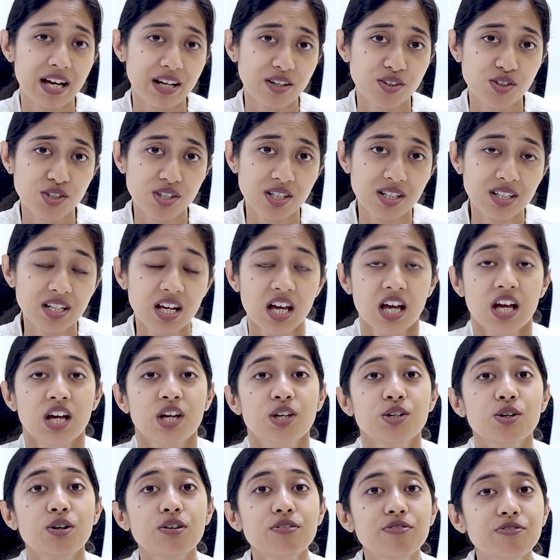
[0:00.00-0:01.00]
fracture,
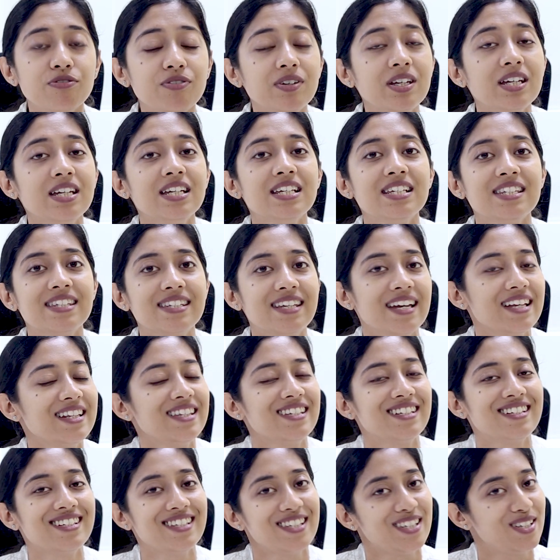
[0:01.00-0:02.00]
your face
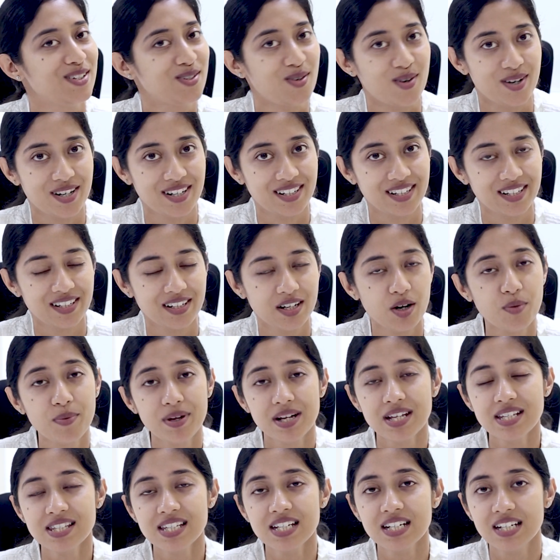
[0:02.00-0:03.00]
gets distorted. Now,
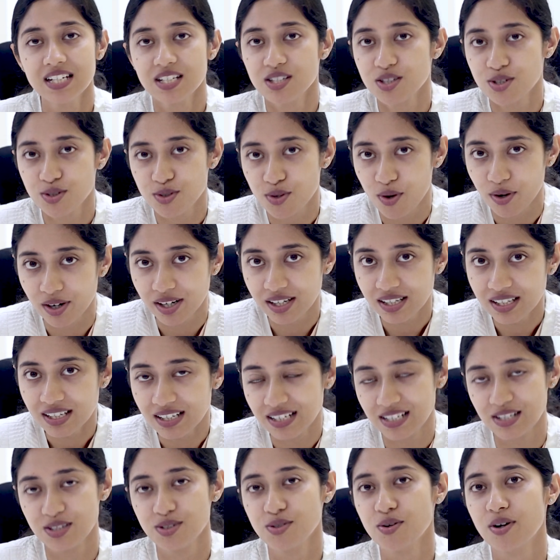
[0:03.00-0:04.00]
when I say distorted,
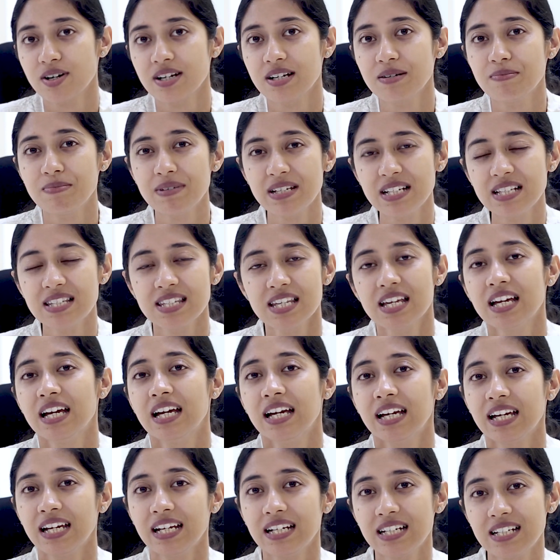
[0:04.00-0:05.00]
distorted means
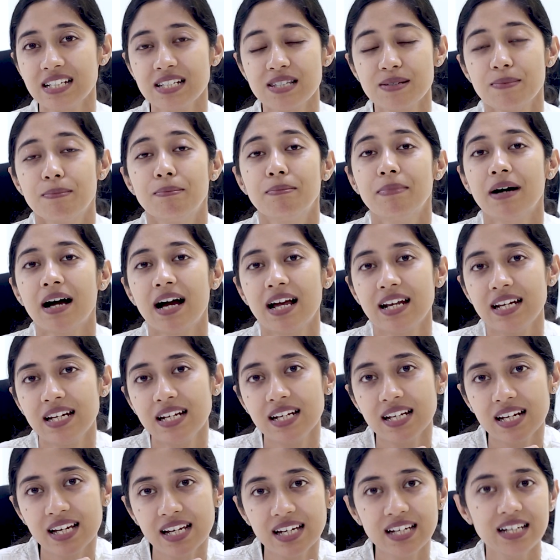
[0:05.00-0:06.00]
it is
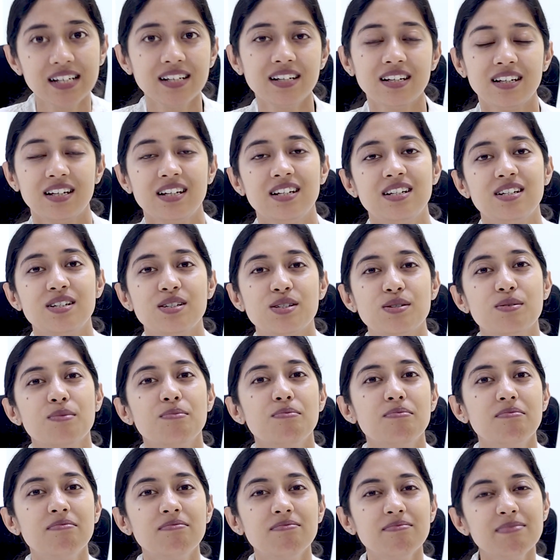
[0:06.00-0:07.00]
malaligned, it is
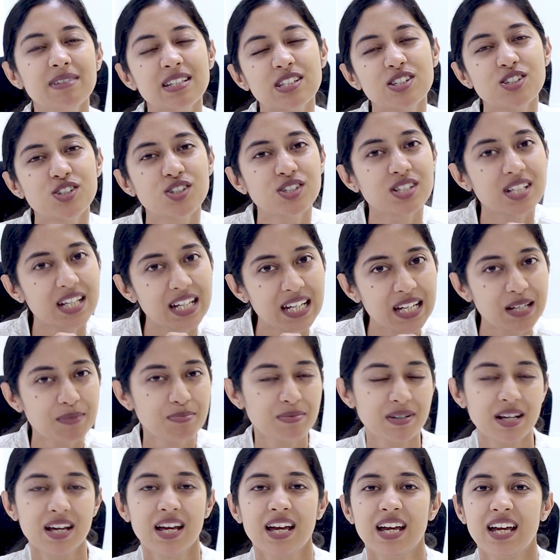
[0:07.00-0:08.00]

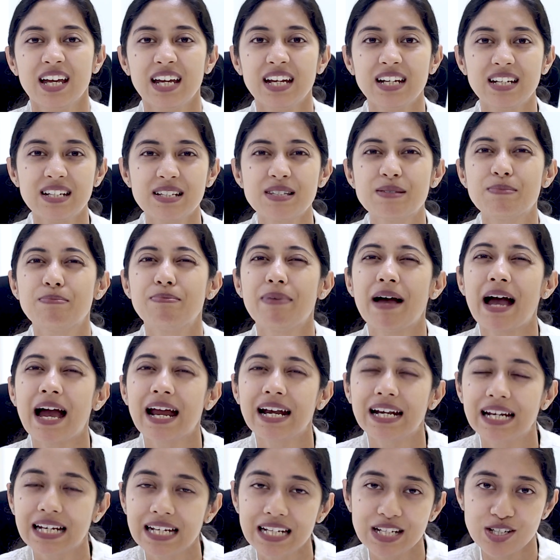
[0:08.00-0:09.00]
misshaped, it is
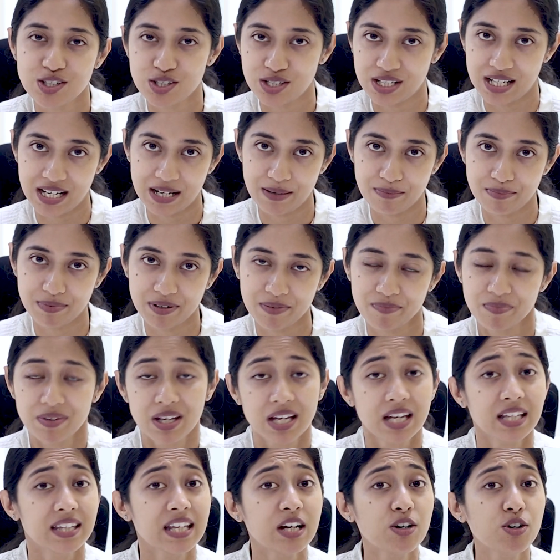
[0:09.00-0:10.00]
badly shaped.
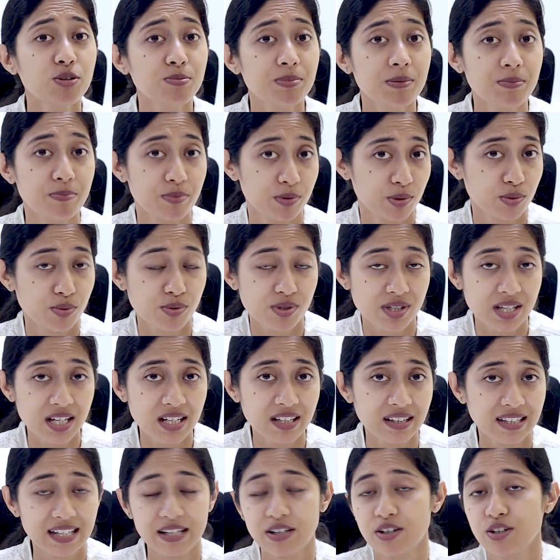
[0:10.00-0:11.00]
There could be
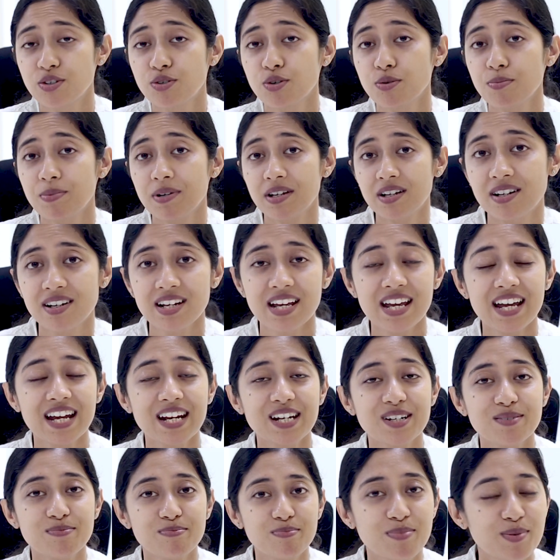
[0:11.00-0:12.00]
bruising, like it could be
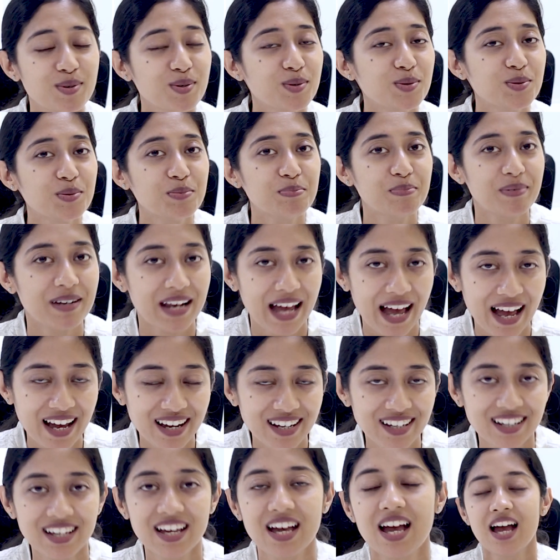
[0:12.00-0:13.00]
red, blue,
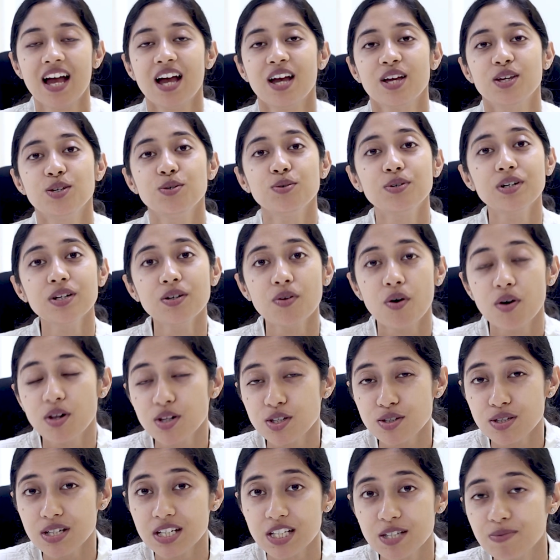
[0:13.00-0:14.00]
black. You can
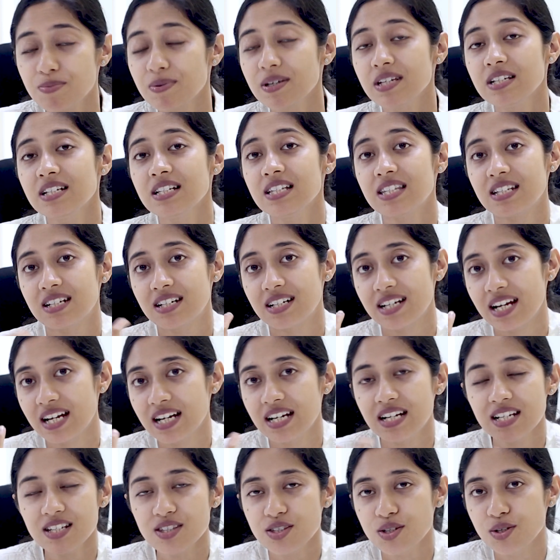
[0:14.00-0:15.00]
also experience
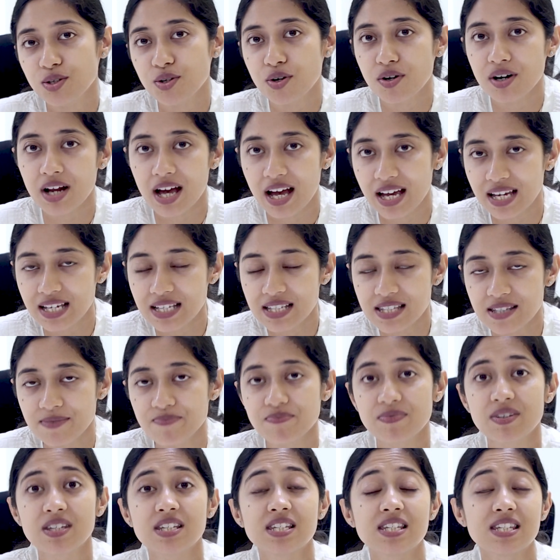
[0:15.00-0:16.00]
redness in your eyes
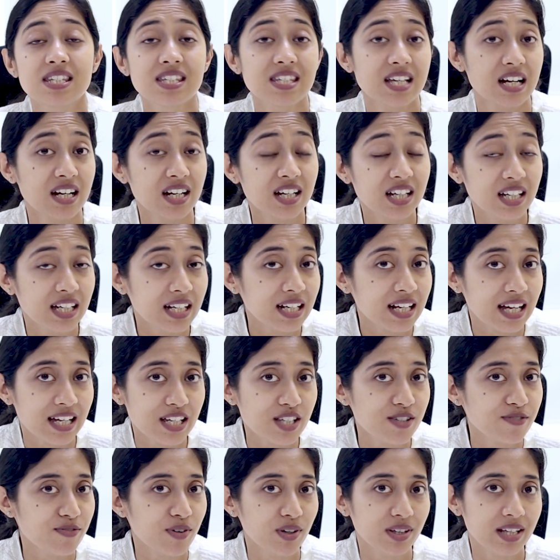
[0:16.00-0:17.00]
sunken
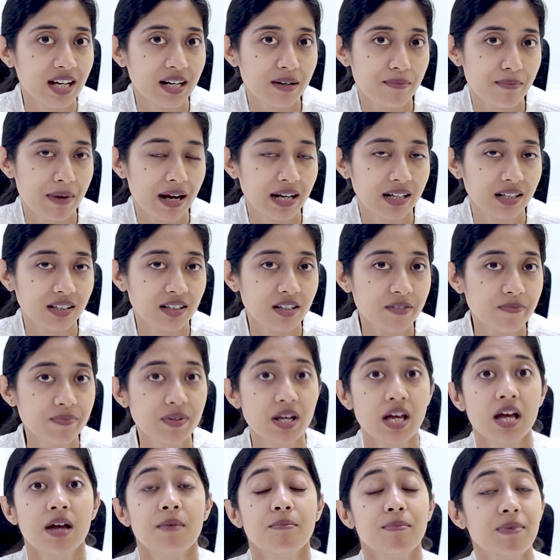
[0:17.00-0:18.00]
eyes for that matter,
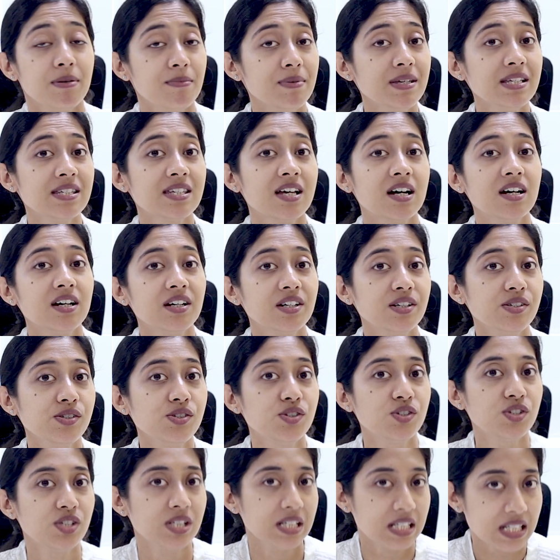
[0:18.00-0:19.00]
maybe
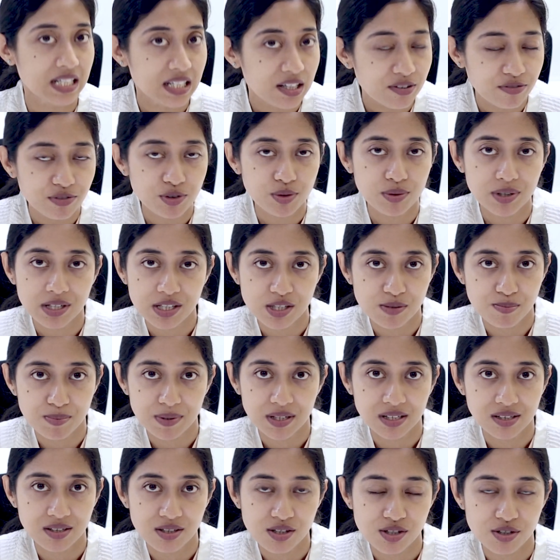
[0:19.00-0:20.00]
sunken cheek if you
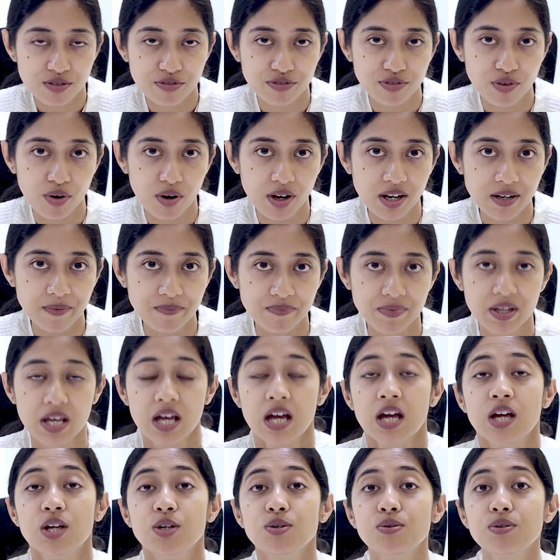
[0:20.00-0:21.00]
experience a fall.
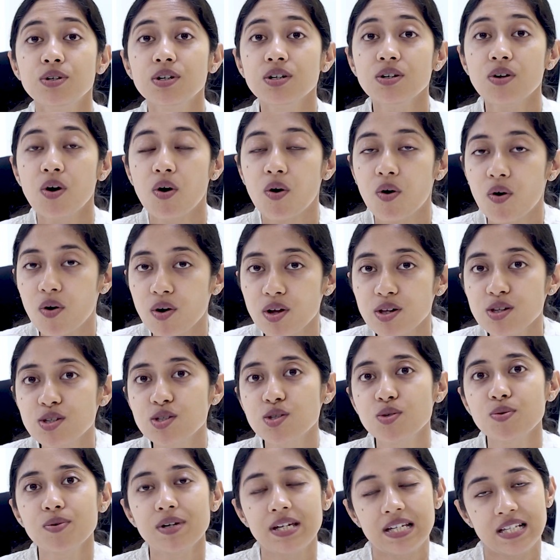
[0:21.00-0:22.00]
You can
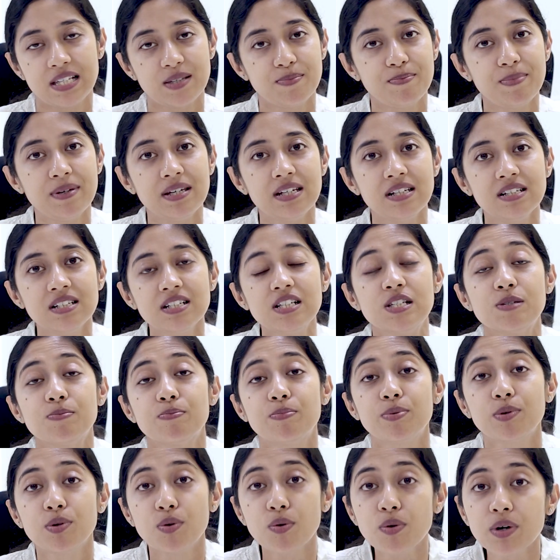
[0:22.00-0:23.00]
also experience
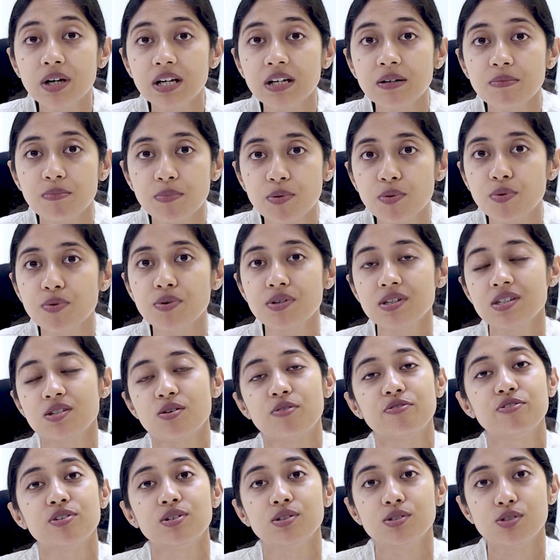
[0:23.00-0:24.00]
broken bones
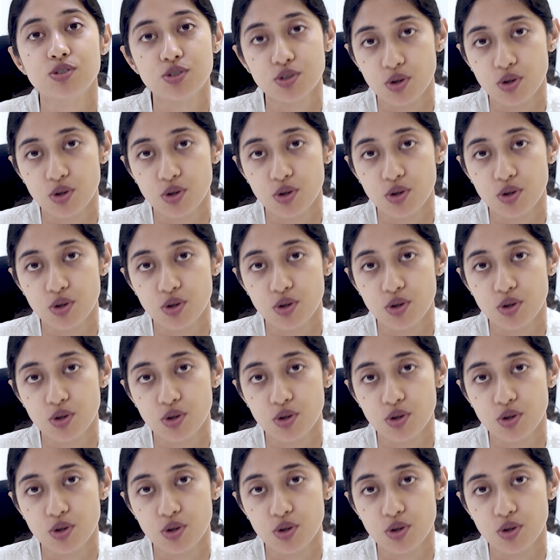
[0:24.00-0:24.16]
of your